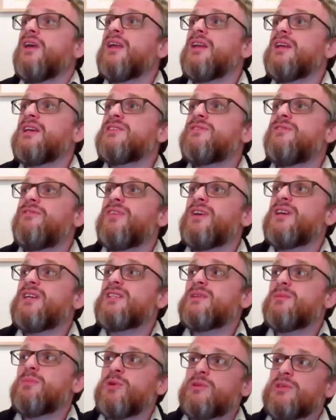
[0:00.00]
It is
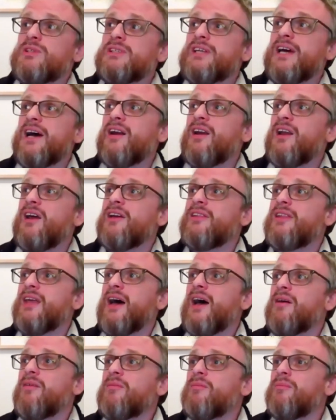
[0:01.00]
feasible to download
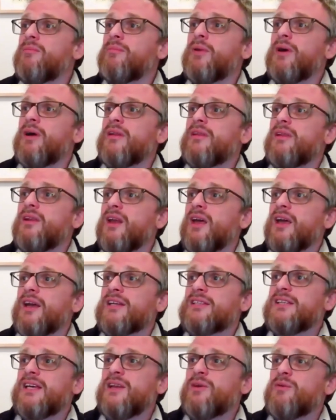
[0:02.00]
that, but like
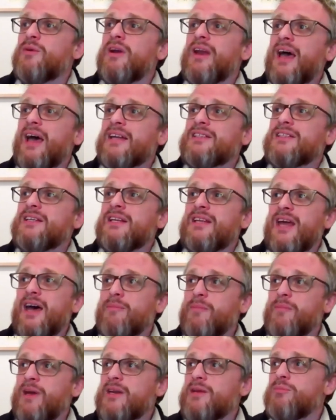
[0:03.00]
I say, there weren't actually
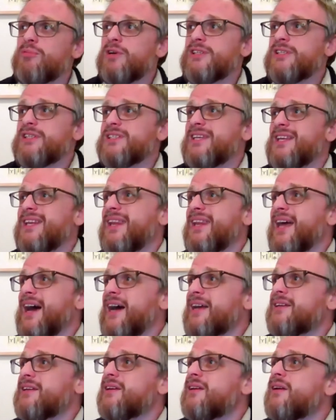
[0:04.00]
that many bridges in
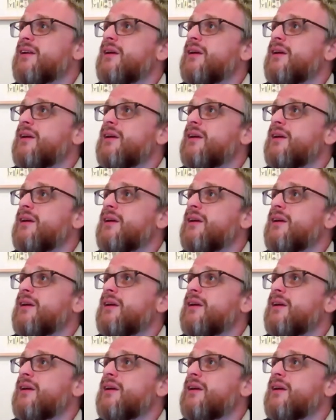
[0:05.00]
that.